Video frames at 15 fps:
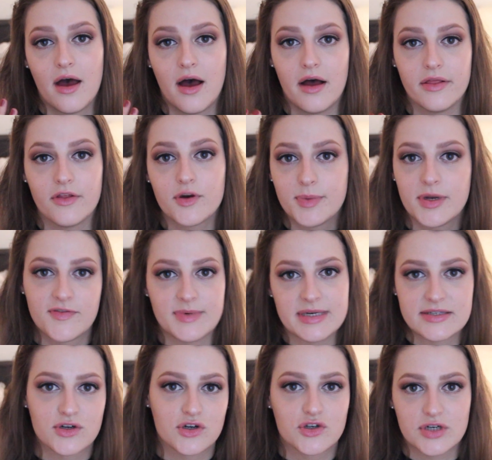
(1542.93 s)
a little bit of my
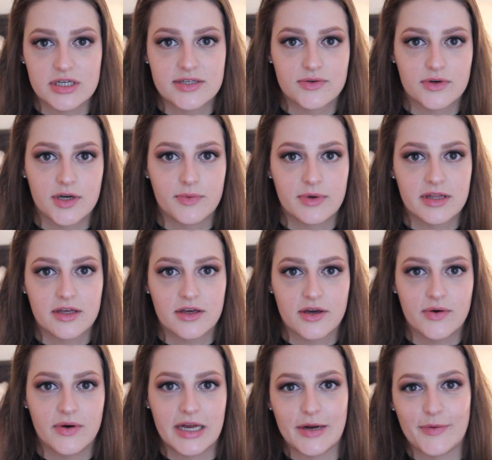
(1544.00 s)
surgery story with
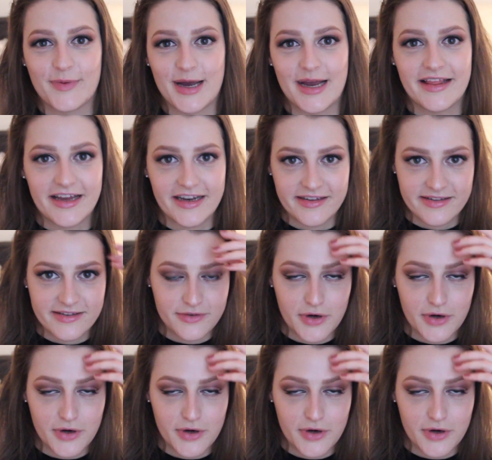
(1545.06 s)
you in a way that is,